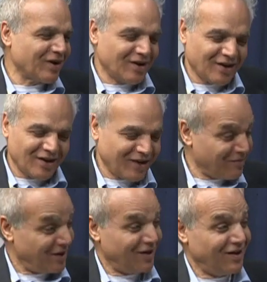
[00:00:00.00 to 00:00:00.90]
uh, I
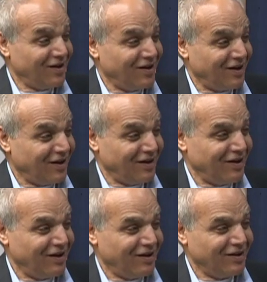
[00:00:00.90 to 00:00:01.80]
mean,
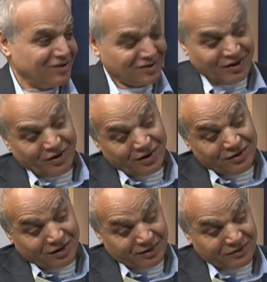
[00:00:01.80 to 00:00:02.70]
uh, it's
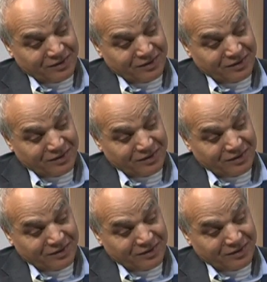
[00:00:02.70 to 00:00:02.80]
unheard of.